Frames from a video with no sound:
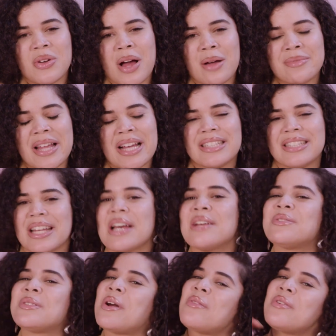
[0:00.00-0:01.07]
I'm like, damn,
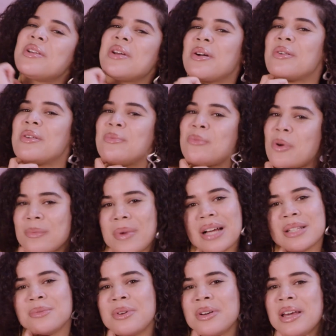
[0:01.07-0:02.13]
do I want to go to more
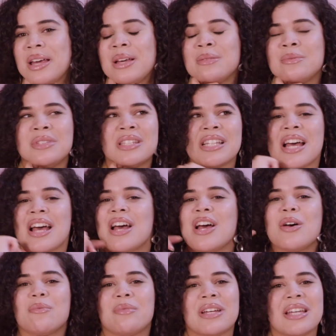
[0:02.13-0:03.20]
basketball games?
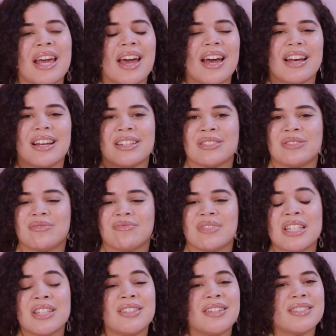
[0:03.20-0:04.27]
But yeah,
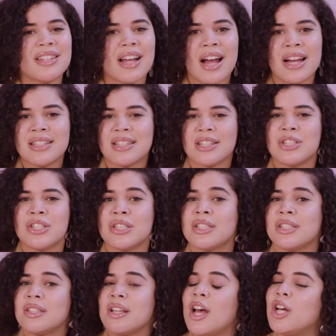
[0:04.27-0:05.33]
this is your sign to
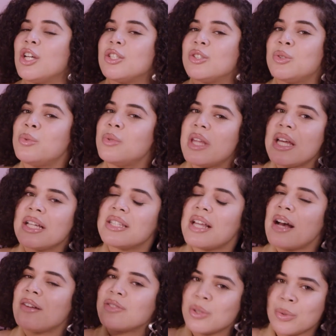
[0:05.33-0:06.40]
just do things
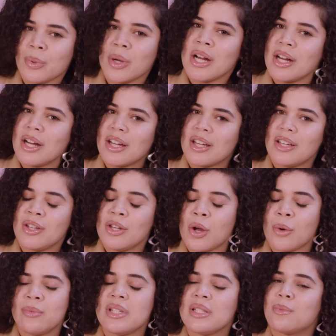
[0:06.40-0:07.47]
after work,
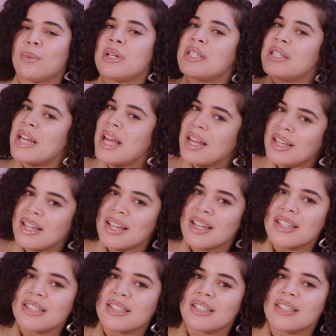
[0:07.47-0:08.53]
be
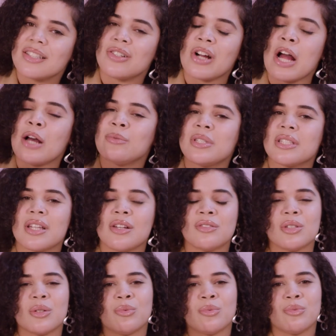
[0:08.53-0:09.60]
spontaneous, grab yourself
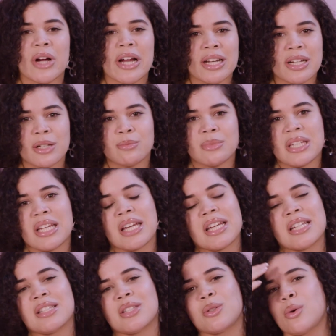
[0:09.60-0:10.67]
some random
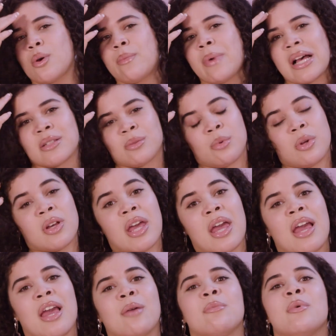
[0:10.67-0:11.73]
tickets to a basketball
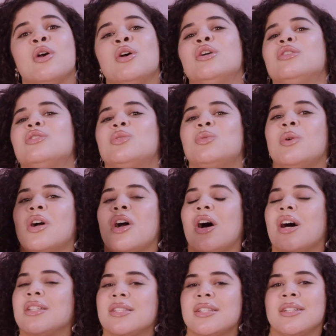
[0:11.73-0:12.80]
game, to a
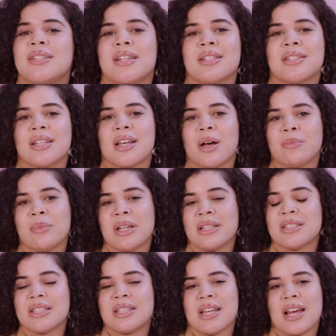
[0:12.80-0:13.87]
concert that's coming
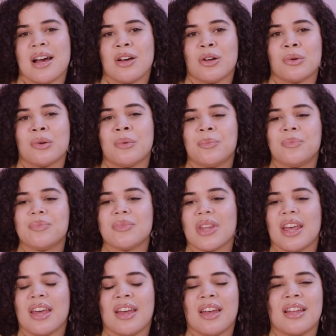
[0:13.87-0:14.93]
to town,
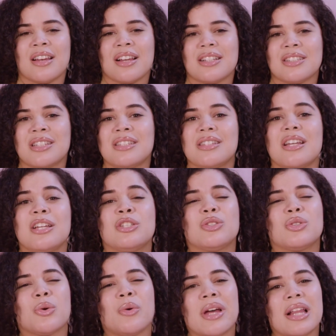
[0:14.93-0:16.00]
and just
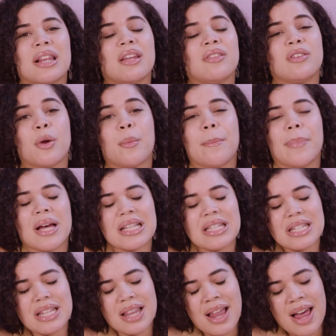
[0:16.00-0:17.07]
enjoy it. Live your
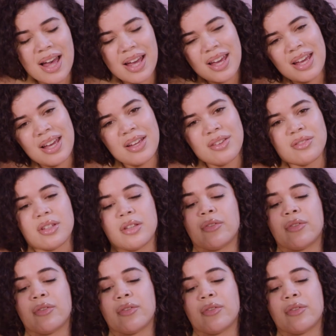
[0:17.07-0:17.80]
best life.